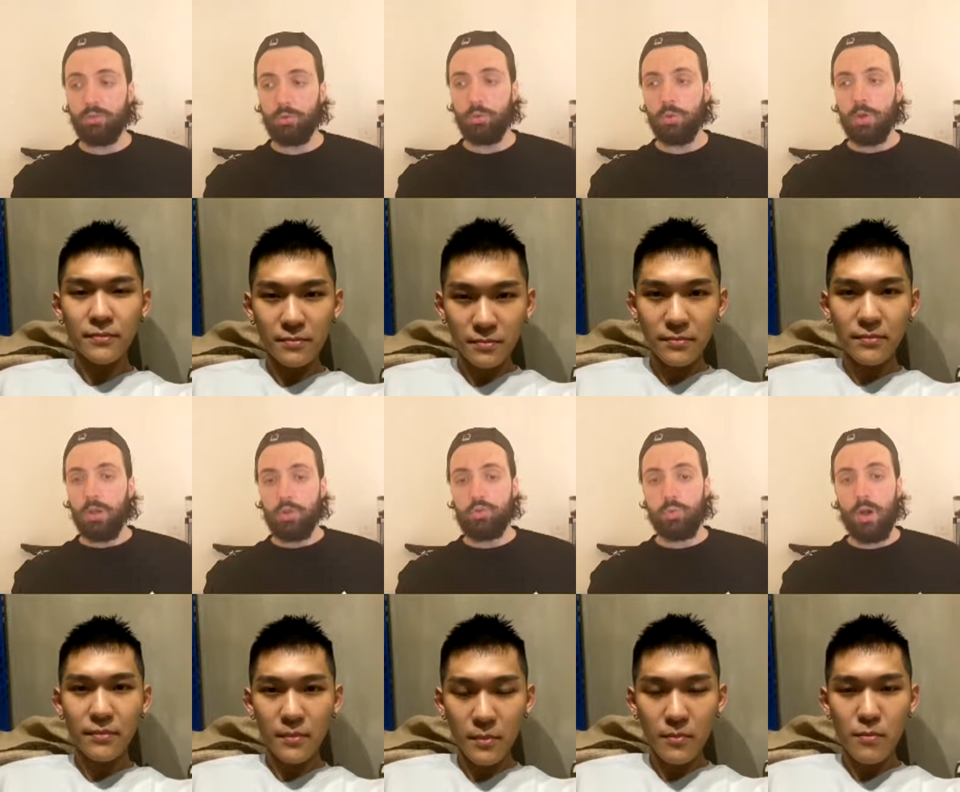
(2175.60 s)
Speaker 1: to
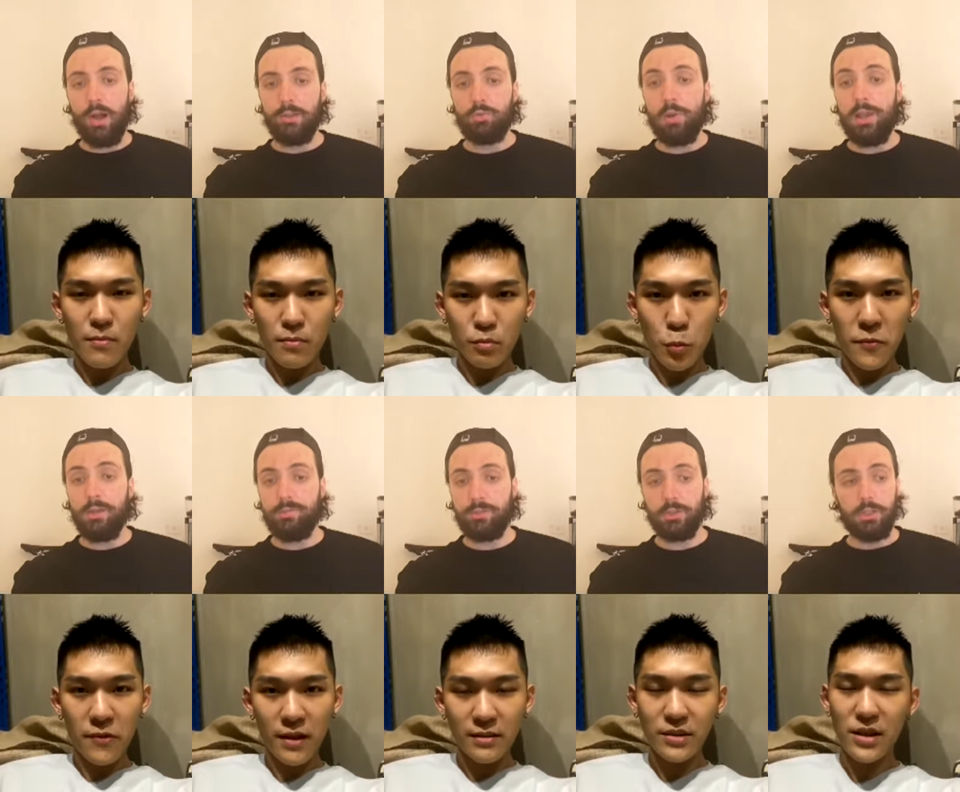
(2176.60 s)
try to
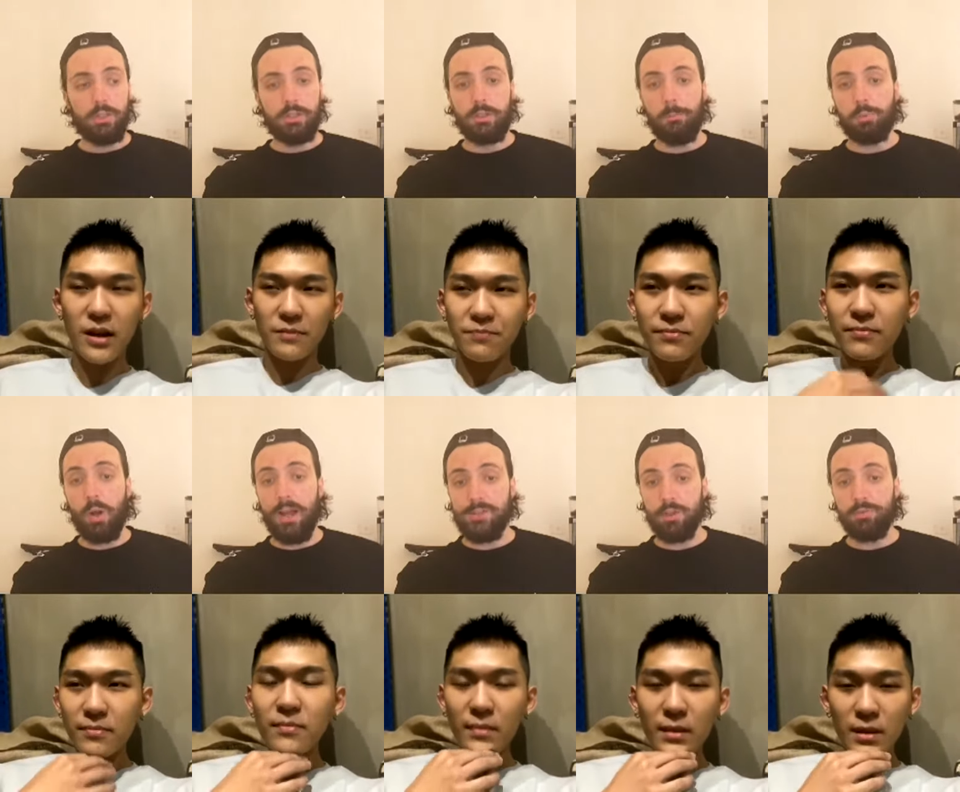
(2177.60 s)
lift yeah. the
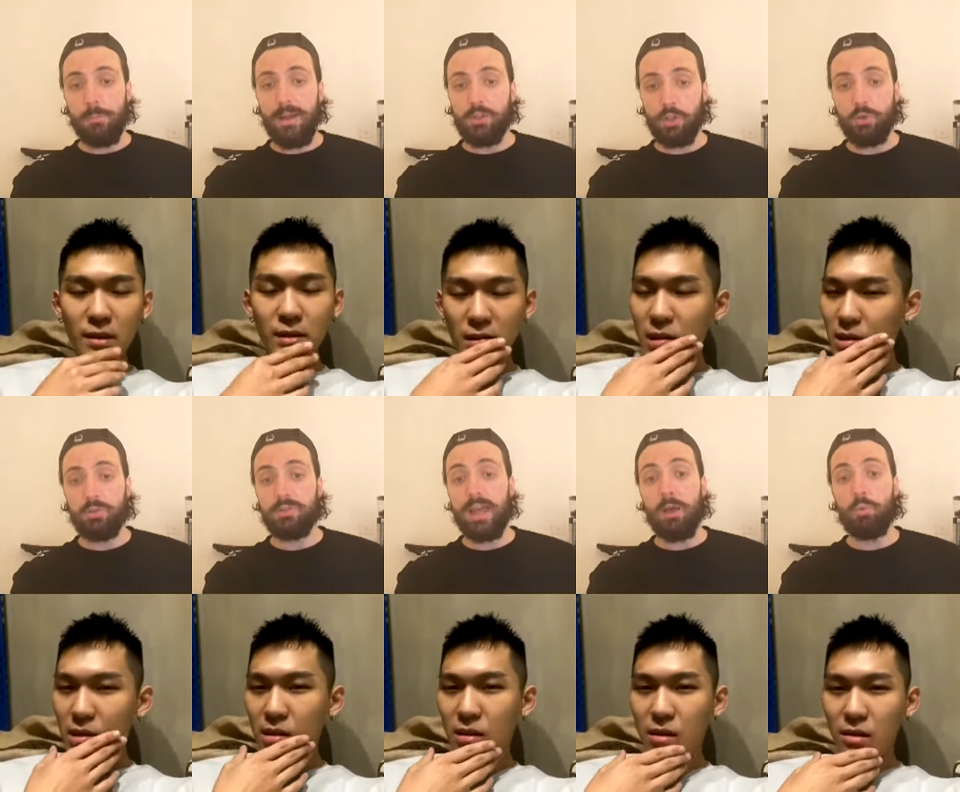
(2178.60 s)
price of the menu.
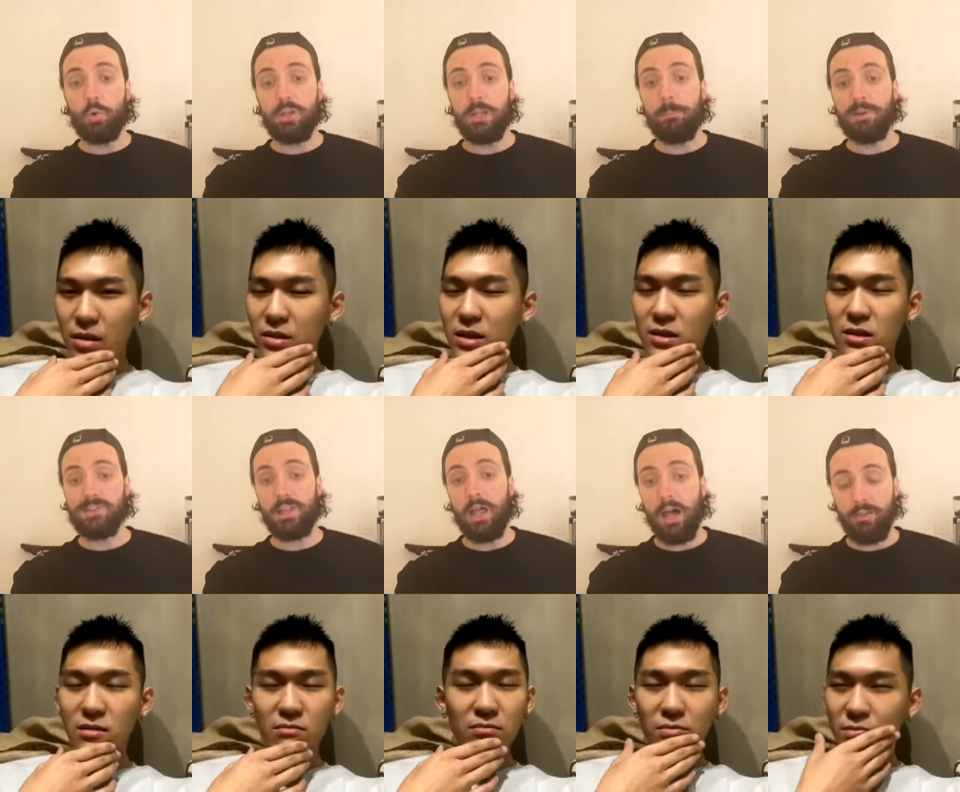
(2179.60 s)
That will keep us
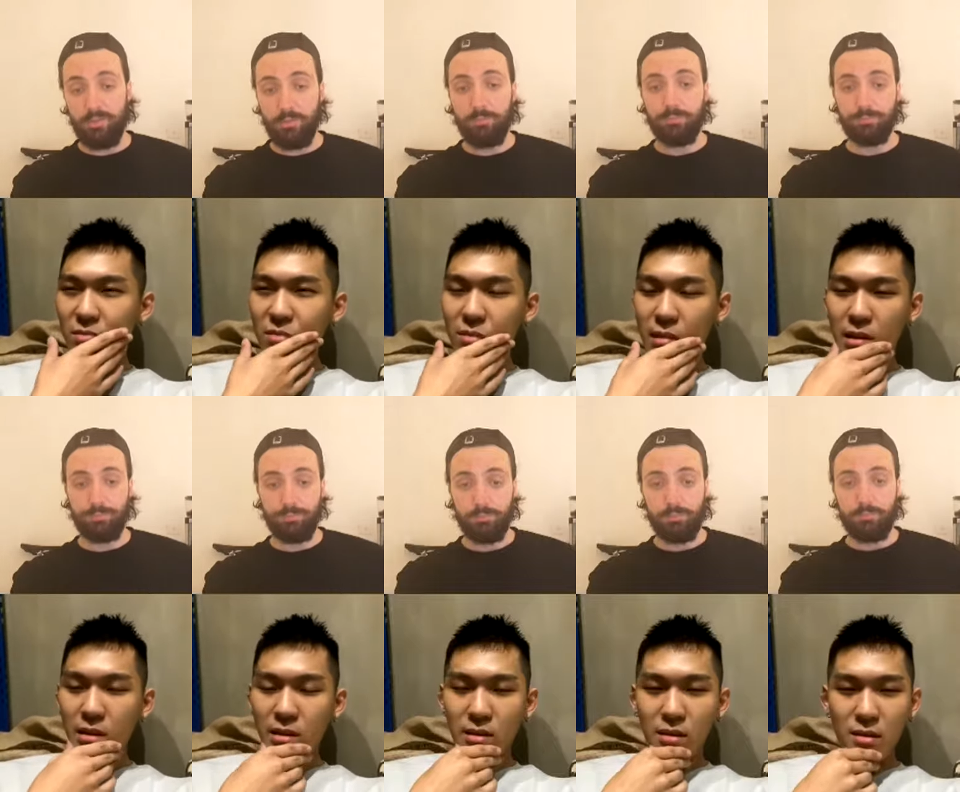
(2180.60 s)
alive
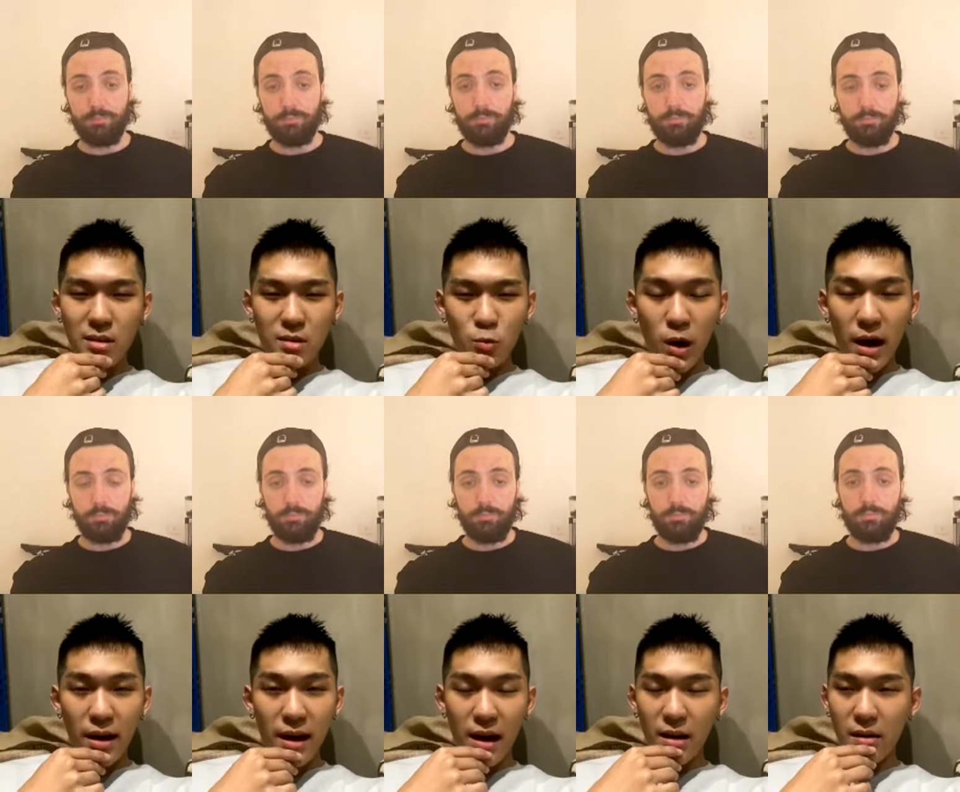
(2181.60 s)
Speaker 2: this is why
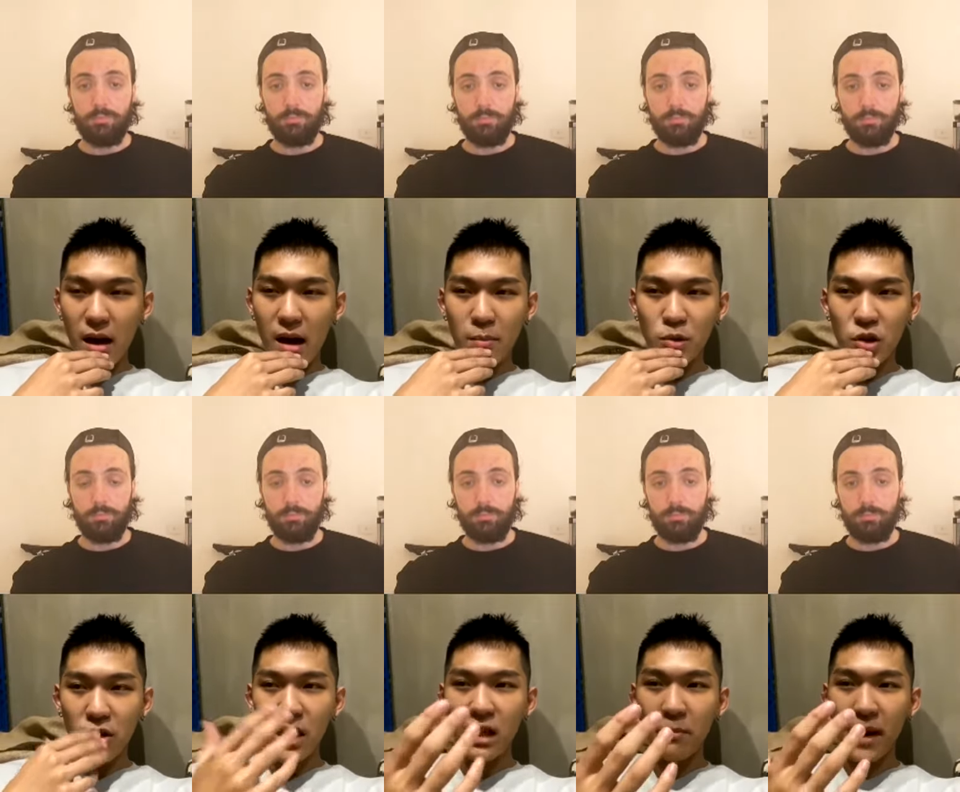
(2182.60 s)
uh, I'm
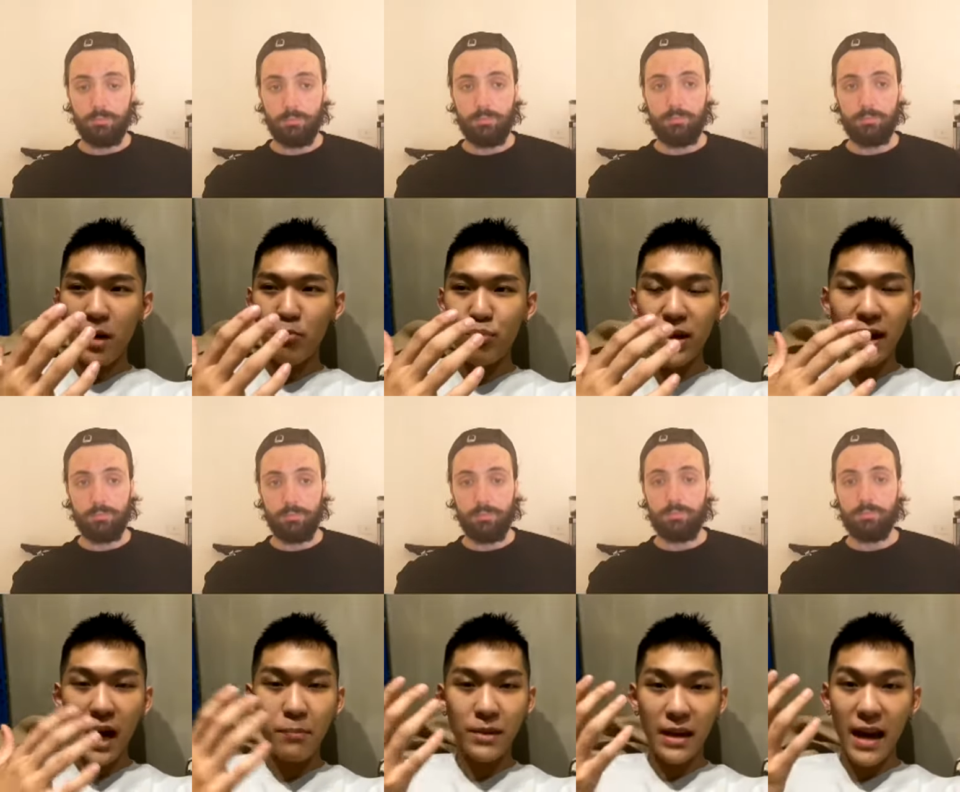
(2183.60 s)
talking about bring
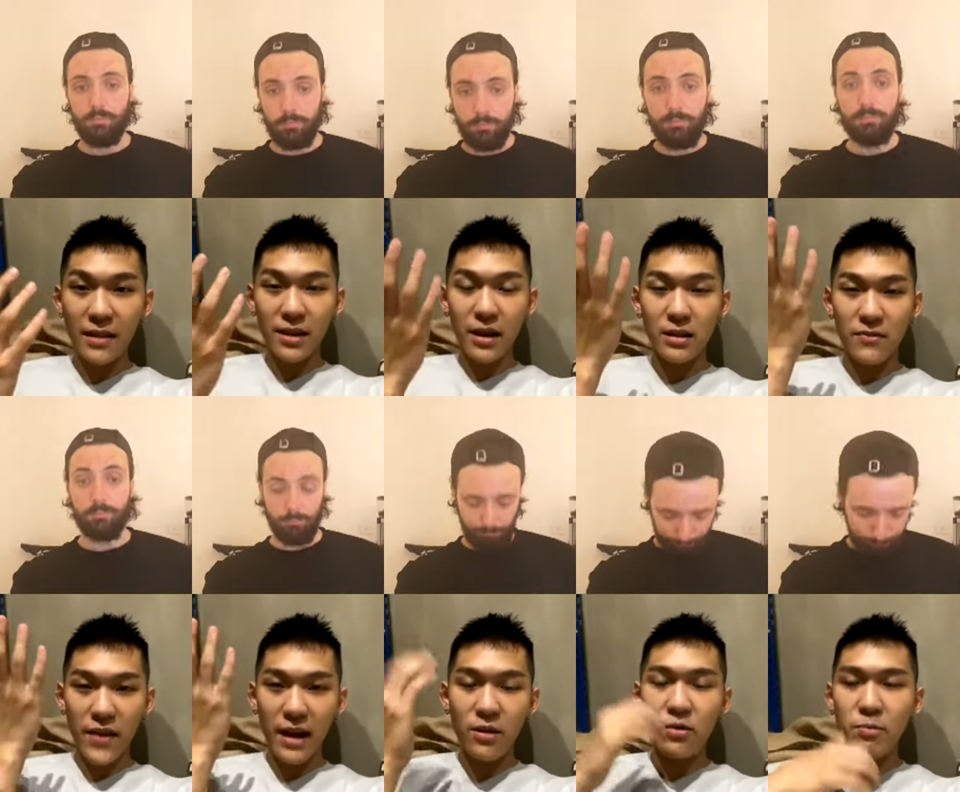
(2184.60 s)
up the latte art's
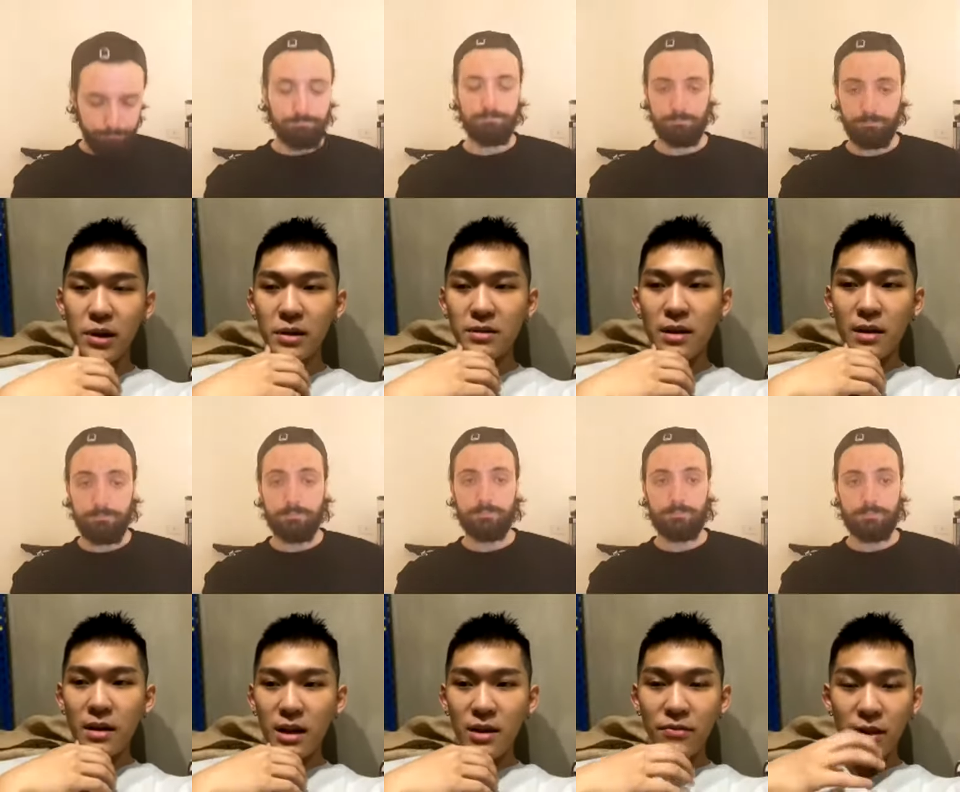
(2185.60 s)
value because
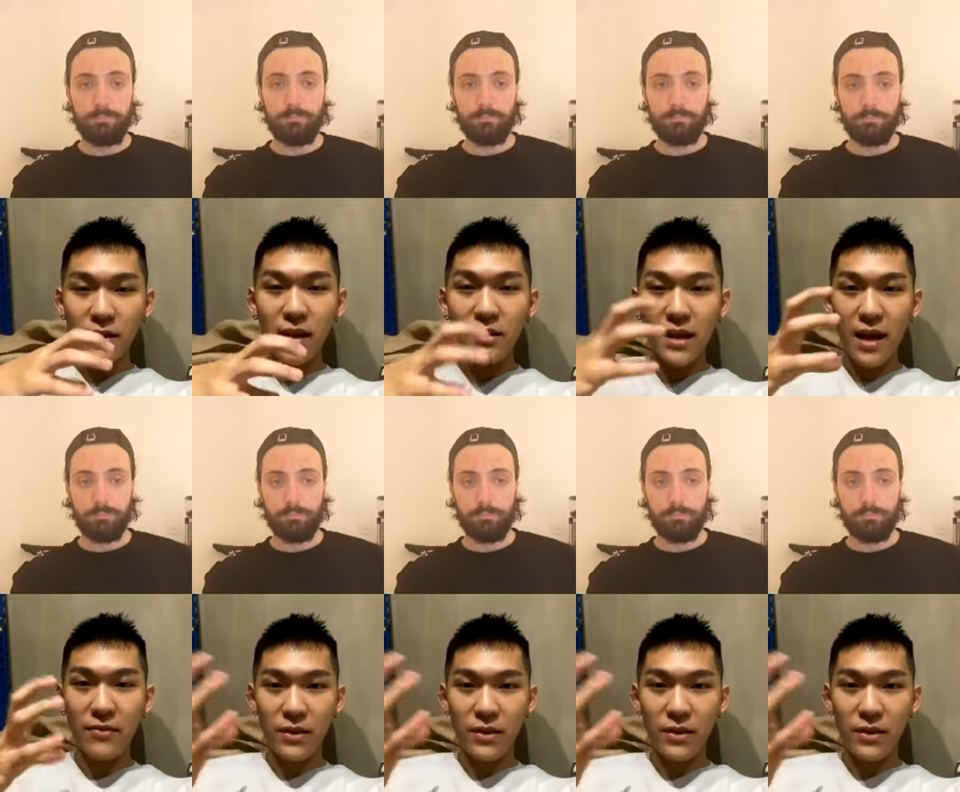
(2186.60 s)
if the things have the